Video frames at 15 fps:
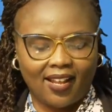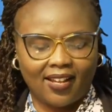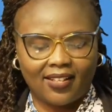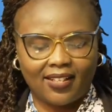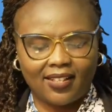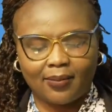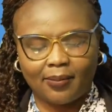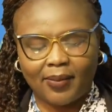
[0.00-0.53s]

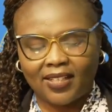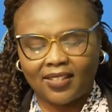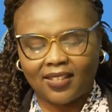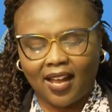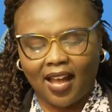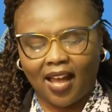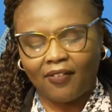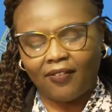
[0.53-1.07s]
This
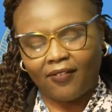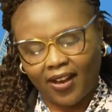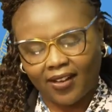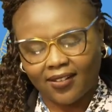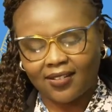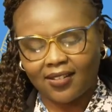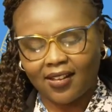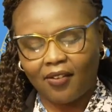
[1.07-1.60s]
measure
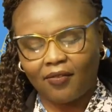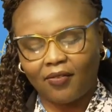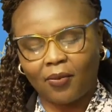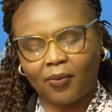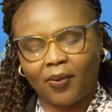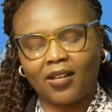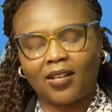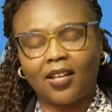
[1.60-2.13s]
affects
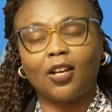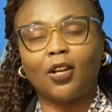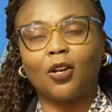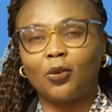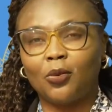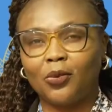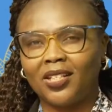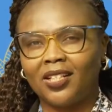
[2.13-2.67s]
everyone,
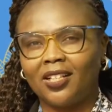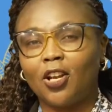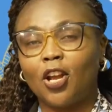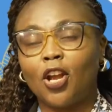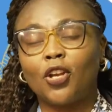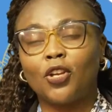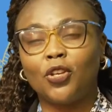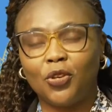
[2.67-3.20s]
including
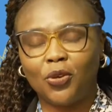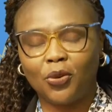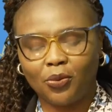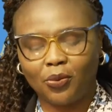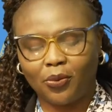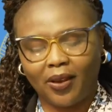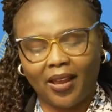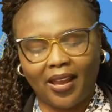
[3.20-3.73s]

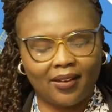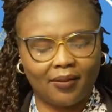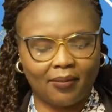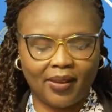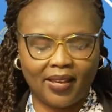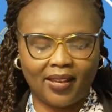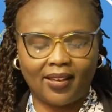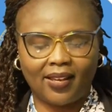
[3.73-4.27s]
you and
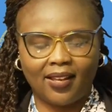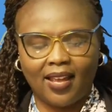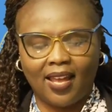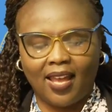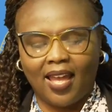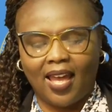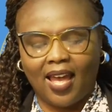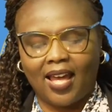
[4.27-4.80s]
me,
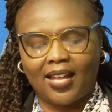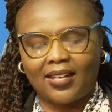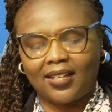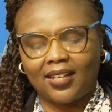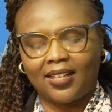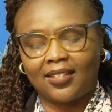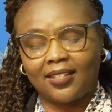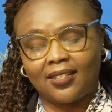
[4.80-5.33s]
and
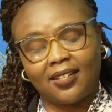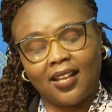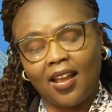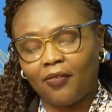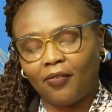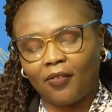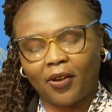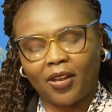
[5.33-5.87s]
it is
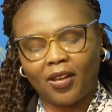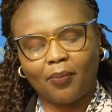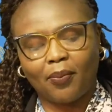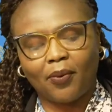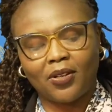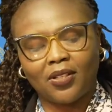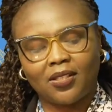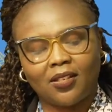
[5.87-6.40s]
therefore
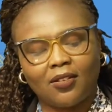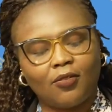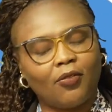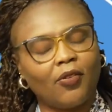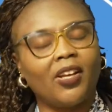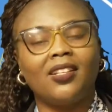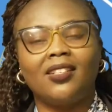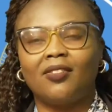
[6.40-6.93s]
important
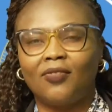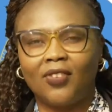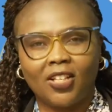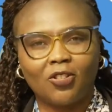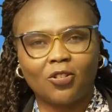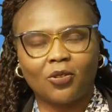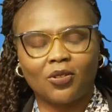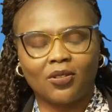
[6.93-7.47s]
for
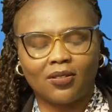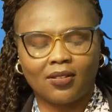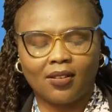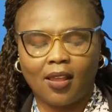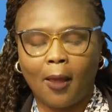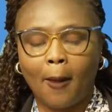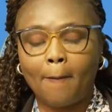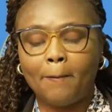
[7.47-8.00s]
individuals,
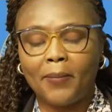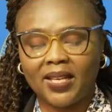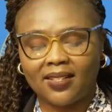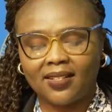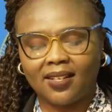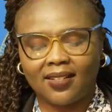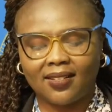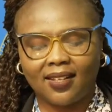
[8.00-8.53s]

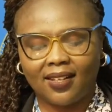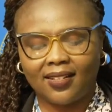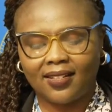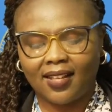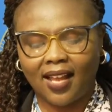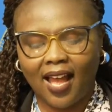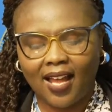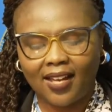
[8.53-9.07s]

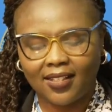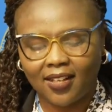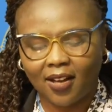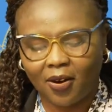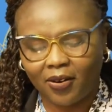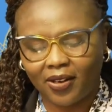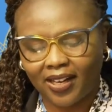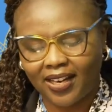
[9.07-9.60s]
businesses, and
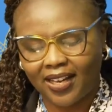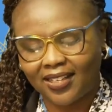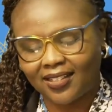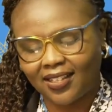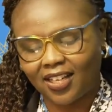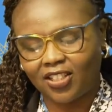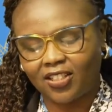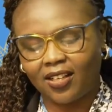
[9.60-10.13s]

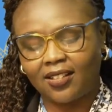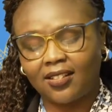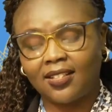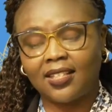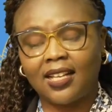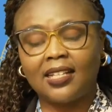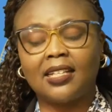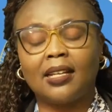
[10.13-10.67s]
organizations
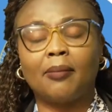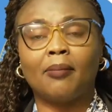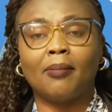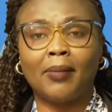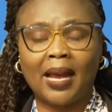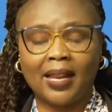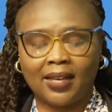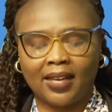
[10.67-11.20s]
sending
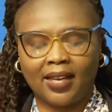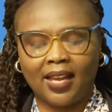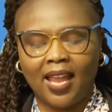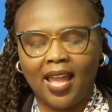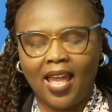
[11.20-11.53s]
money